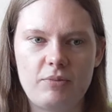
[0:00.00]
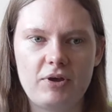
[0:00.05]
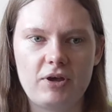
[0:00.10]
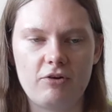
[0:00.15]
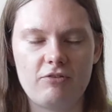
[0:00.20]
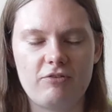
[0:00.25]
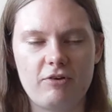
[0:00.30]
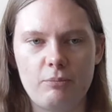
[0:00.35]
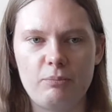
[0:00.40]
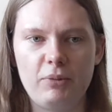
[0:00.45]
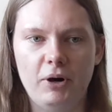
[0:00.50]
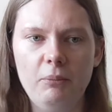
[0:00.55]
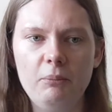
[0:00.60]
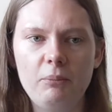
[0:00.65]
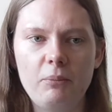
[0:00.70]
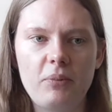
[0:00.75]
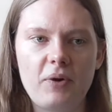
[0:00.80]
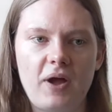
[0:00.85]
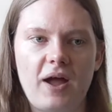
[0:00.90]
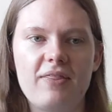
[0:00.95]
a bit of a
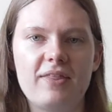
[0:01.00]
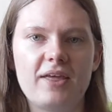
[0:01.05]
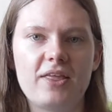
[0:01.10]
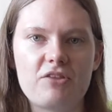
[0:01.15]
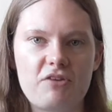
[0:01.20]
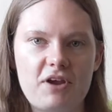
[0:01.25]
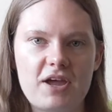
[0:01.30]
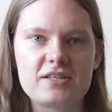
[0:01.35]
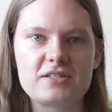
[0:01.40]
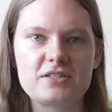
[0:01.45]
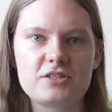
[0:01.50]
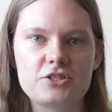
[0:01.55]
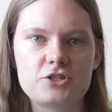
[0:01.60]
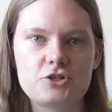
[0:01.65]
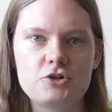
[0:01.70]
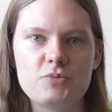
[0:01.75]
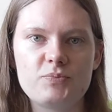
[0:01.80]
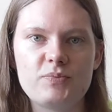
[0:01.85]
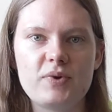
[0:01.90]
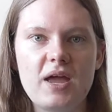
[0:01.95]
bump, and then the rest of the
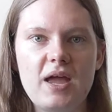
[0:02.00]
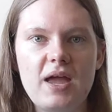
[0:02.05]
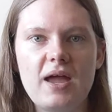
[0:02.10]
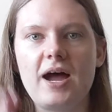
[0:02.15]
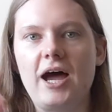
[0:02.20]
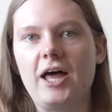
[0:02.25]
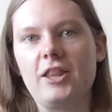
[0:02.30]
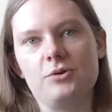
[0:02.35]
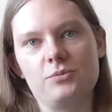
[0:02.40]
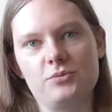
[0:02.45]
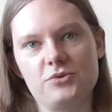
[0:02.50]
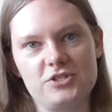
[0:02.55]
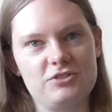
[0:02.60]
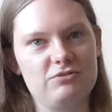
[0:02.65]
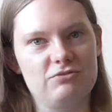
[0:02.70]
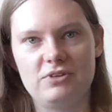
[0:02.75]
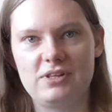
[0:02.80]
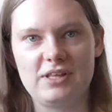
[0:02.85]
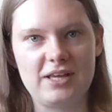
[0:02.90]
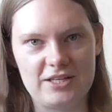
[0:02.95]
scoop, and there
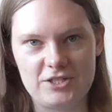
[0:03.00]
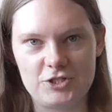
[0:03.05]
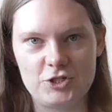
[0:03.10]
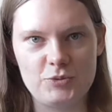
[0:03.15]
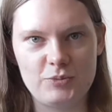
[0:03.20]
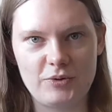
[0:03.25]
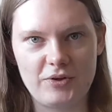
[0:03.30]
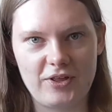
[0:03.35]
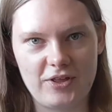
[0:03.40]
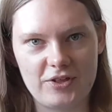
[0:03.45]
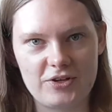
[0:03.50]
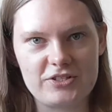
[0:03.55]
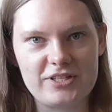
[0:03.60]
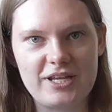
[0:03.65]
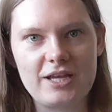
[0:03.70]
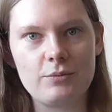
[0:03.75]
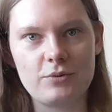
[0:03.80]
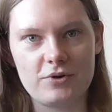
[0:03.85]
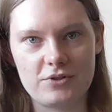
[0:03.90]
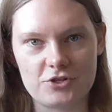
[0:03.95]
wasn't really a scoop on the other
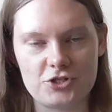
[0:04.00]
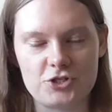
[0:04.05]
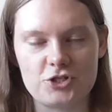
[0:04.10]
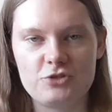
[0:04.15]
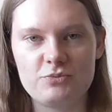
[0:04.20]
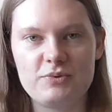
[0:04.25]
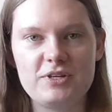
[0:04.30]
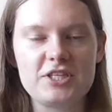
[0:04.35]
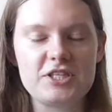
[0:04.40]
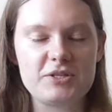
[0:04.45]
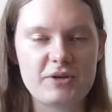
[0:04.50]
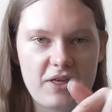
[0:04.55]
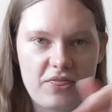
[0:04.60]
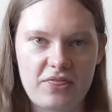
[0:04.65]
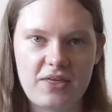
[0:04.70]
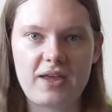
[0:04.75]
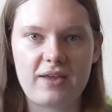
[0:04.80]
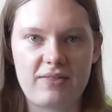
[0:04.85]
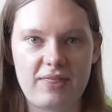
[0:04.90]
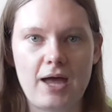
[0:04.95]
side where there should have been. So I
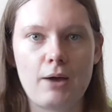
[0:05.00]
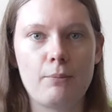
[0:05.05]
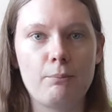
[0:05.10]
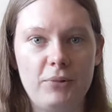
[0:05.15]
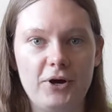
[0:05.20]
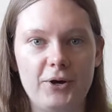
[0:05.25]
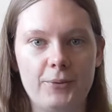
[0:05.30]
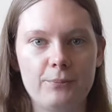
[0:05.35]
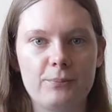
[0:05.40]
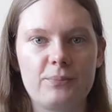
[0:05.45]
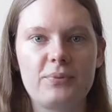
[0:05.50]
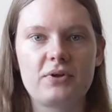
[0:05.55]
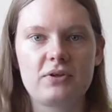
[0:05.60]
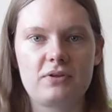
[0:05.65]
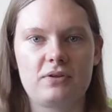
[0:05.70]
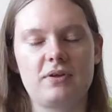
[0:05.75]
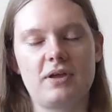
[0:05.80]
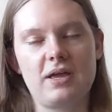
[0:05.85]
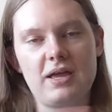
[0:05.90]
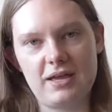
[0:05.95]
think that bump
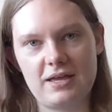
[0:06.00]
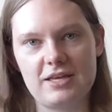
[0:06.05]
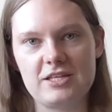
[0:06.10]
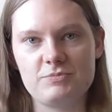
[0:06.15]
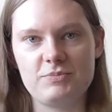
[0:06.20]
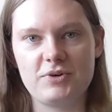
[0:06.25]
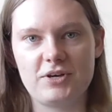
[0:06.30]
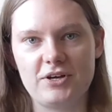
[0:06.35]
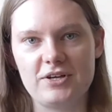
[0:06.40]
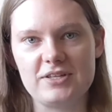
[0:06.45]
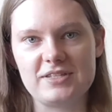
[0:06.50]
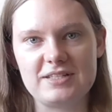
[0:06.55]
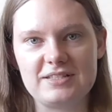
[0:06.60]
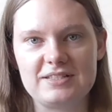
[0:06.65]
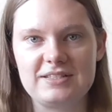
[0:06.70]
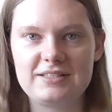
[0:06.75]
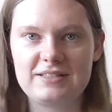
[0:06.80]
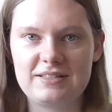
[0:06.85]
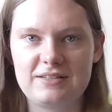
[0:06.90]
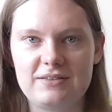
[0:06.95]
is because I
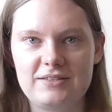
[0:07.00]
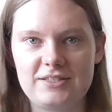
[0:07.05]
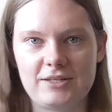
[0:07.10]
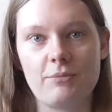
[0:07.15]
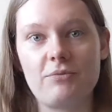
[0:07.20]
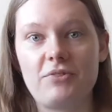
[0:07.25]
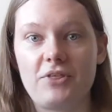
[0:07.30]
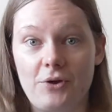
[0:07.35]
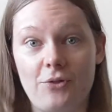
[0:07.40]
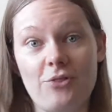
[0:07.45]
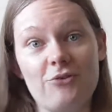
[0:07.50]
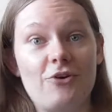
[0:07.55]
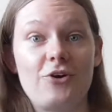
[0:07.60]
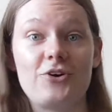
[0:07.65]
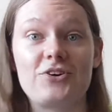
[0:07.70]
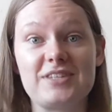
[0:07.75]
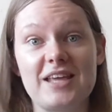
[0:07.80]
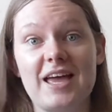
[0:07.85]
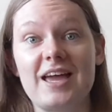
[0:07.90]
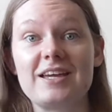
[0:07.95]
did something on the
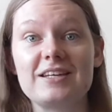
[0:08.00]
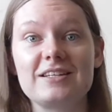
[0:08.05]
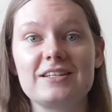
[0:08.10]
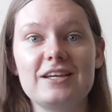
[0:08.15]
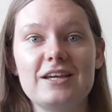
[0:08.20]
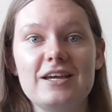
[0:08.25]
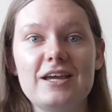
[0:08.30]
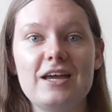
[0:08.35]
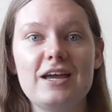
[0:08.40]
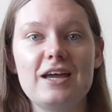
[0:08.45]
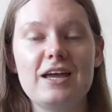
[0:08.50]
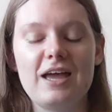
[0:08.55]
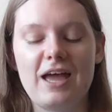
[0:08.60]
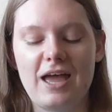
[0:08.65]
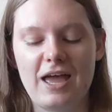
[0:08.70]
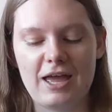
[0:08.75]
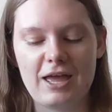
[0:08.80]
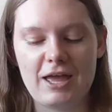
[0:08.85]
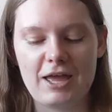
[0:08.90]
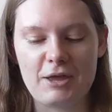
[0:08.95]
wrong side.
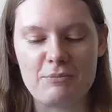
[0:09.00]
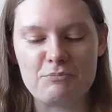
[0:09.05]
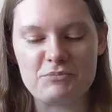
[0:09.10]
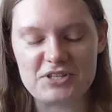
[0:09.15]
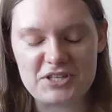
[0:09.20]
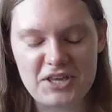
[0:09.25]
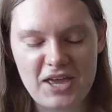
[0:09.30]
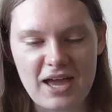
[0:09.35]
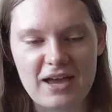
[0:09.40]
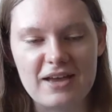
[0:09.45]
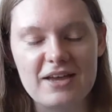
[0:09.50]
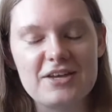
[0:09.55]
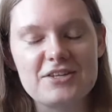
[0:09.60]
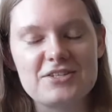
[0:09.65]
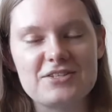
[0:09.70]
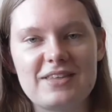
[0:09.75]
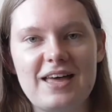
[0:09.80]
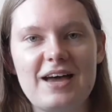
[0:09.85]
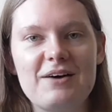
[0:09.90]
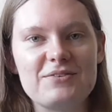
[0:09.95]
Uh, but yeah,
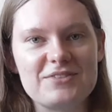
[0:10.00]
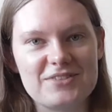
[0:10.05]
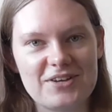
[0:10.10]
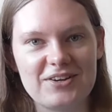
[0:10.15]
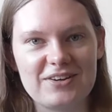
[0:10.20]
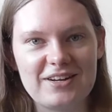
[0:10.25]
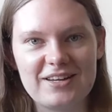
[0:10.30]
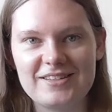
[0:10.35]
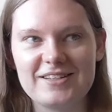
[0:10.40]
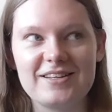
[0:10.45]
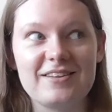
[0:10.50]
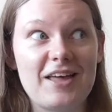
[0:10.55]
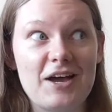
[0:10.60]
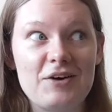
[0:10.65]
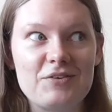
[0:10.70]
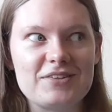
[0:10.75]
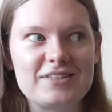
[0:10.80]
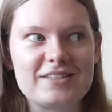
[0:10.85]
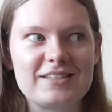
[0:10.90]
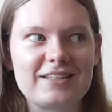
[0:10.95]
so that was already
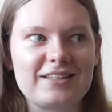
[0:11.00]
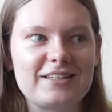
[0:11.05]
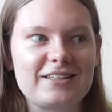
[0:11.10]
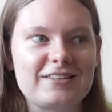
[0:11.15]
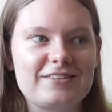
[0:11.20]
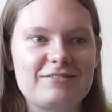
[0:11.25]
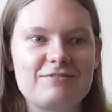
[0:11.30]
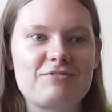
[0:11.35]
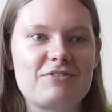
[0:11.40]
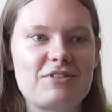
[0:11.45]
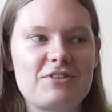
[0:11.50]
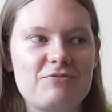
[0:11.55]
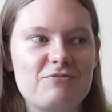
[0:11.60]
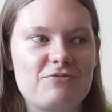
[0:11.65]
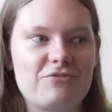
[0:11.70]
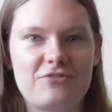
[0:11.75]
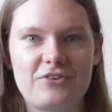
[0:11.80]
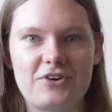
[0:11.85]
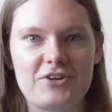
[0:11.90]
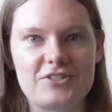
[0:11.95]
that was like the
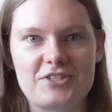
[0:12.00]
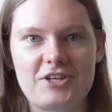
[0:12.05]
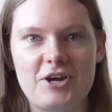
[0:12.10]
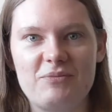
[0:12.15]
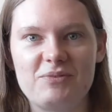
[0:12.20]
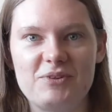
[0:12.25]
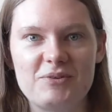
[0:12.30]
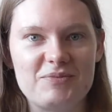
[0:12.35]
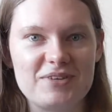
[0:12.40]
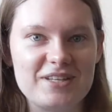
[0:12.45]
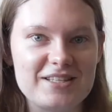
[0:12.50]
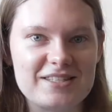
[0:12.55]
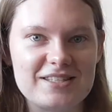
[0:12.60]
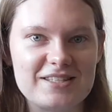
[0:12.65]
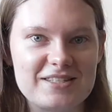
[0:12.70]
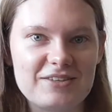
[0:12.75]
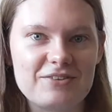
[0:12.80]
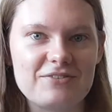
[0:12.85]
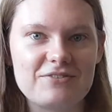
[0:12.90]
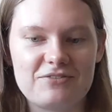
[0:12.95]
first couple of
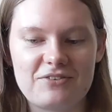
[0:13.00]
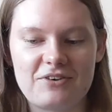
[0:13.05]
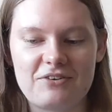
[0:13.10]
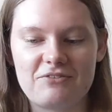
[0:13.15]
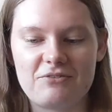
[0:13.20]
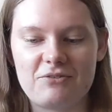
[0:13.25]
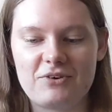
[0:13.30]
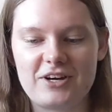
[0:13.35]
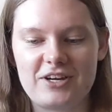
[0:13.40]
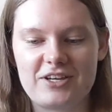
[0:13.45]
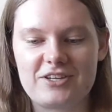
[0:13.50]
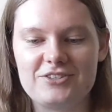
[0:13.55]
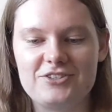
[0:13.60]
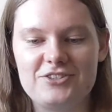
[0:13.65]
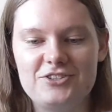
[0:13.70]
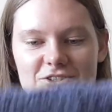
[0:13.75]
pieces of, of work you